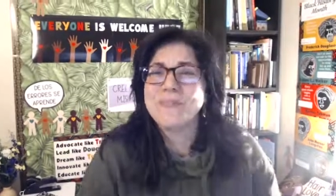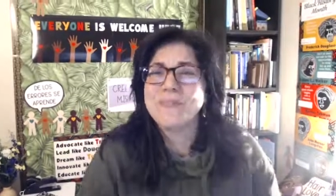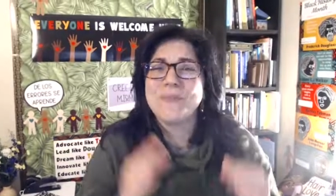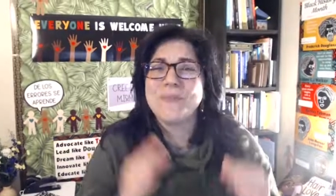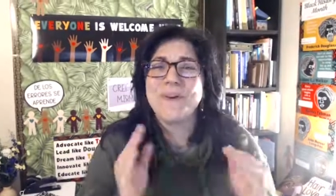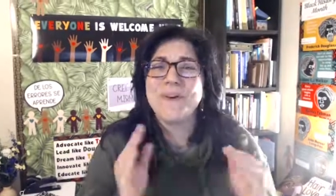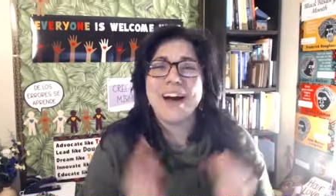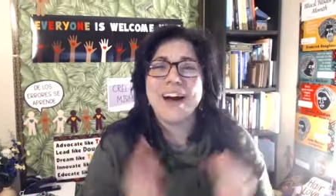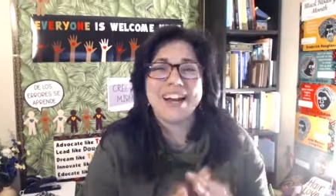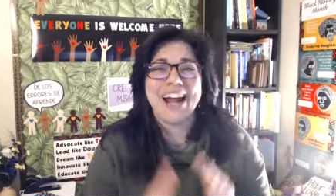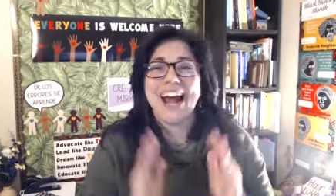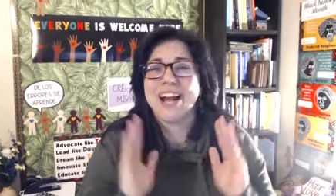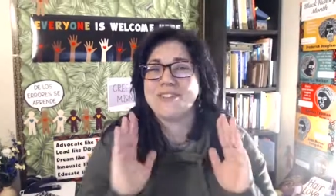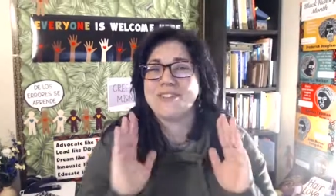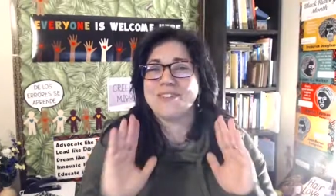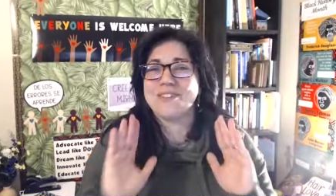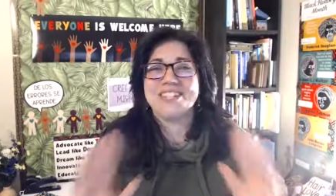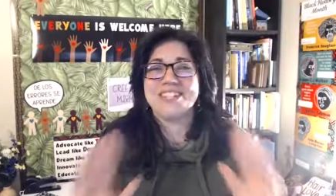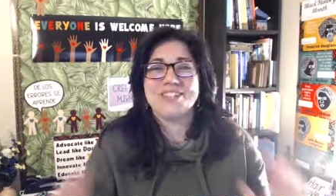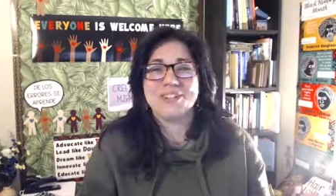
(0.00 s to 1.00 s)
what
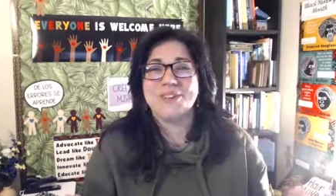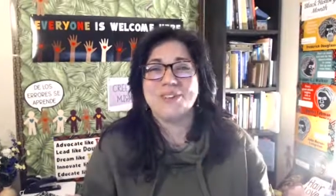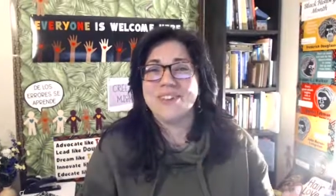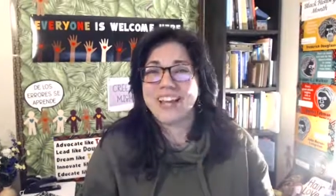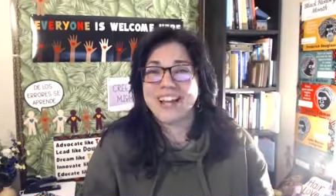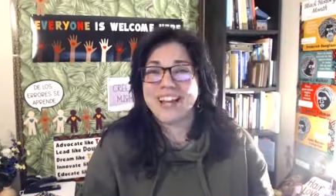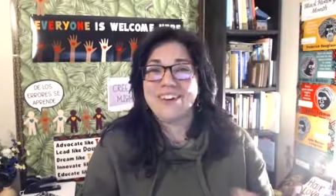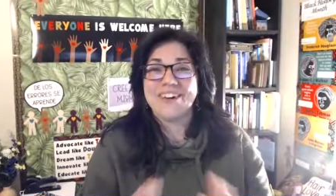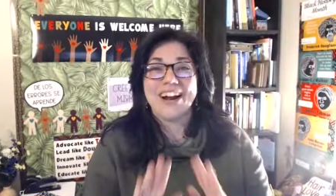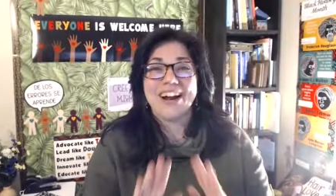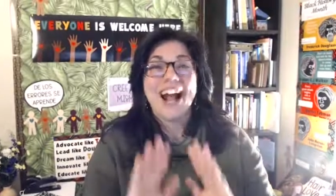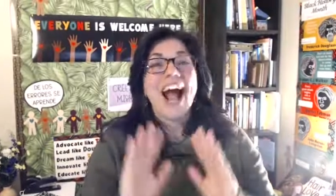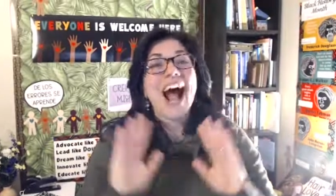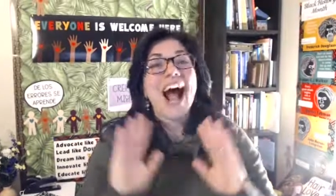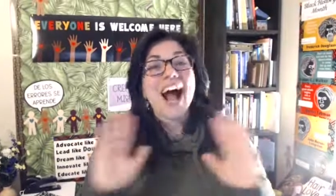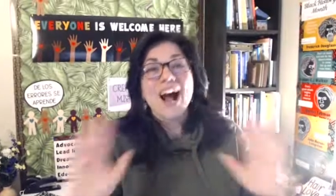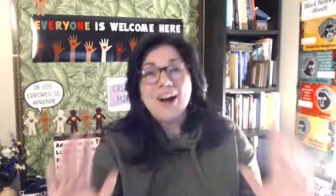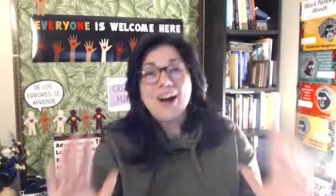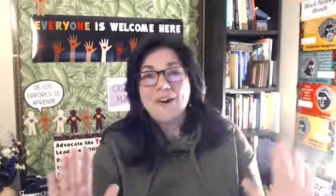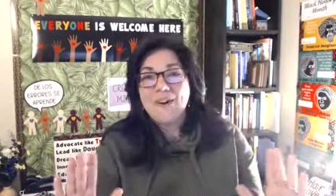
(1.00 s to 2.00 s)
I was doing or
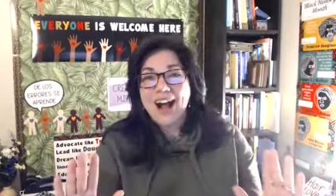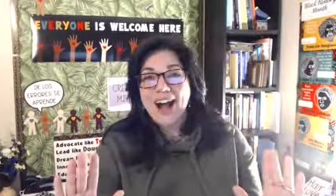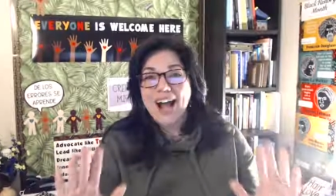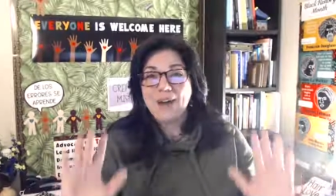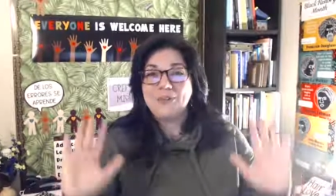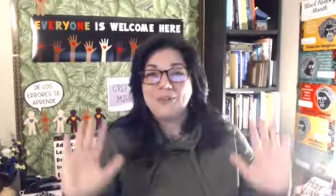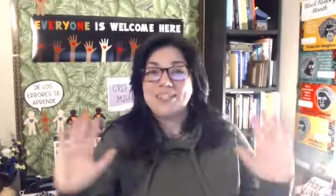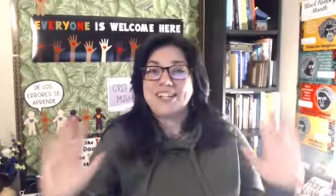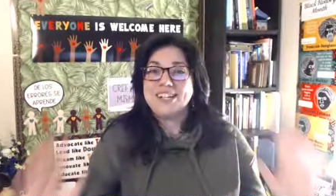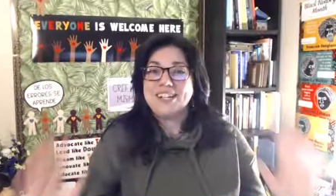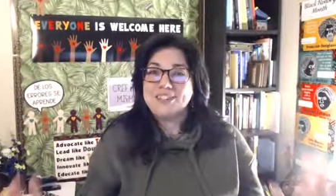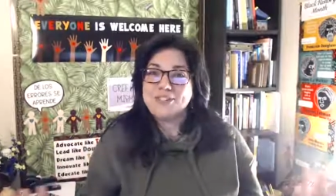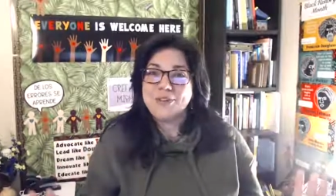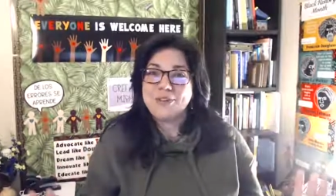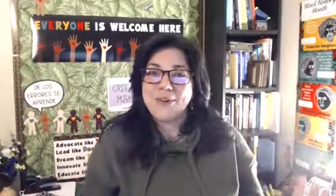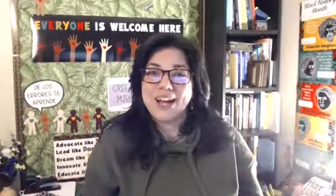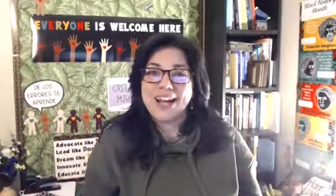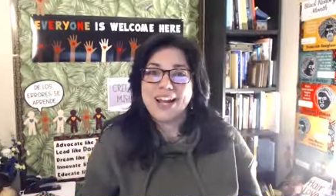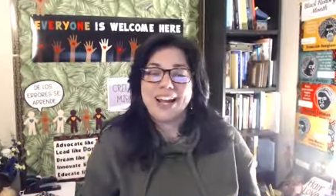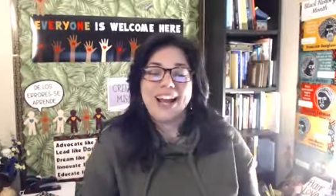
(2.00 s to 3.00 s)
how I was going to
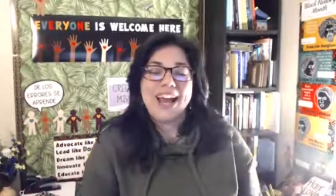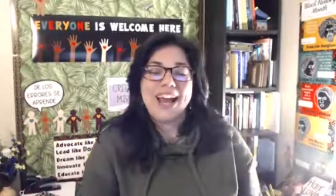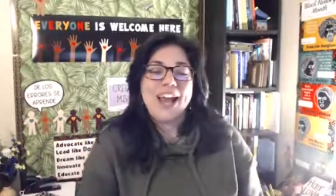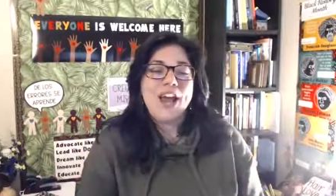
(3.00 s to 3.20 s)
do it.